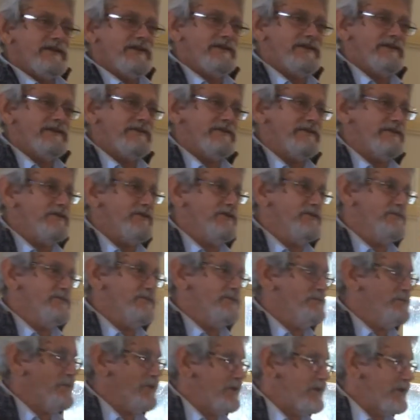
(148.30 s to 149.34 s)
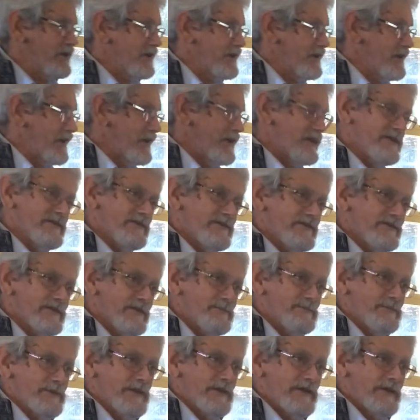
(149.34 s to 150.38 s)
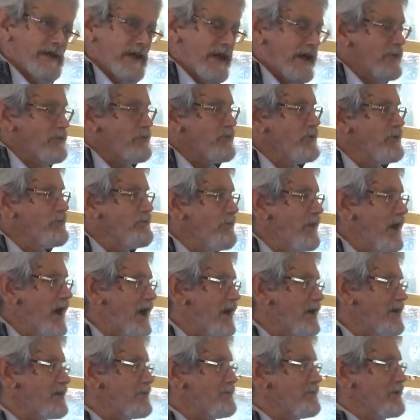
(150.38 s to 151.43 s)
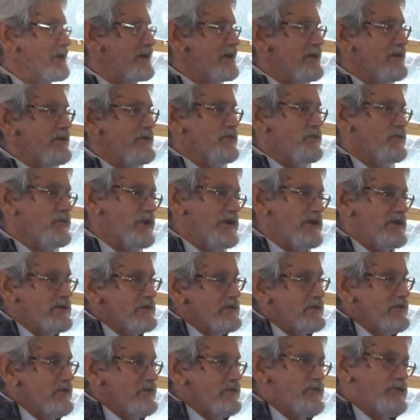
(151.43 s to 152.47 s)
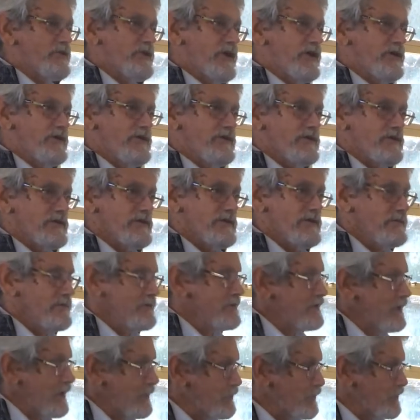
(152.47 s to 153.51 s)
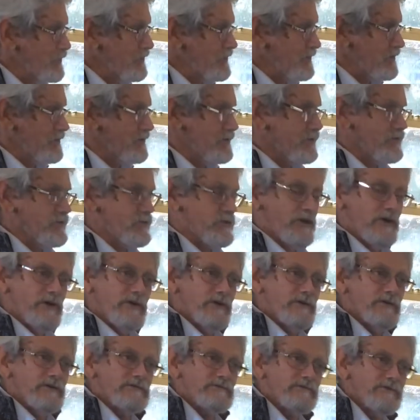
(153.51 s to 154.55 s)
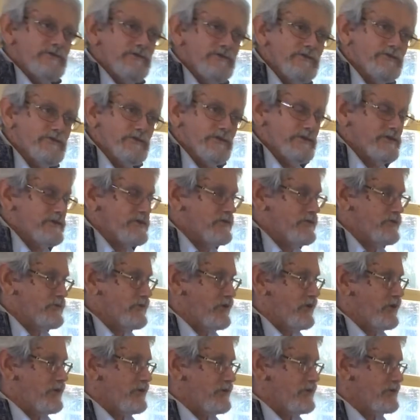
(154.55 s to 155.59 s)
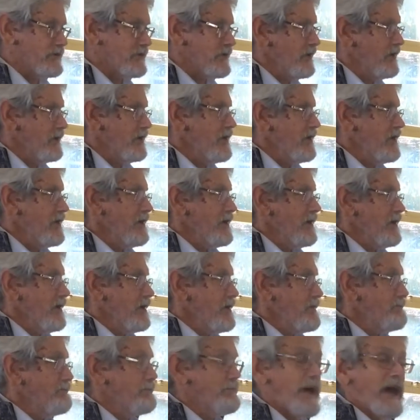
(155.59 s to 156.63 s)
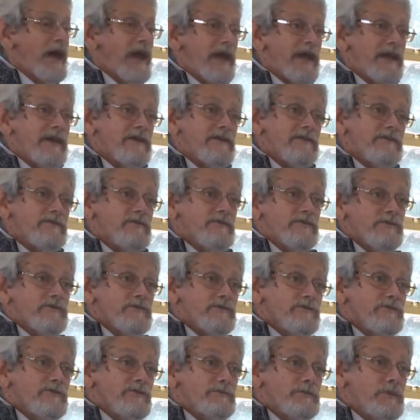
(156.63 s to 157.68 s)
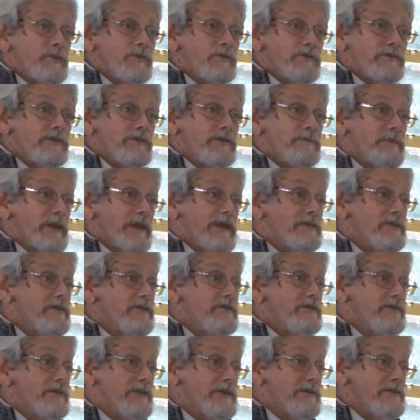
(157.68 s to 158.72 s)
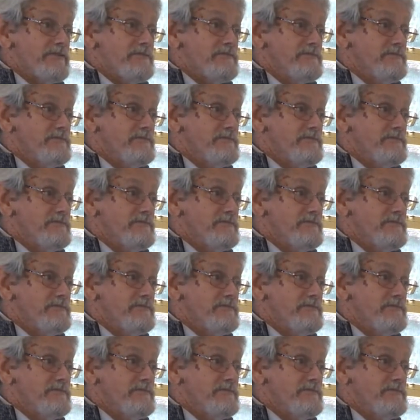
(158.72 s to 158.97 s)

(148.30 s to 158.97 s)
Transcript: that the human body is simply a remarkably well-controlled, temperature-controlled, nutrient-controlled bag to support the bacteria.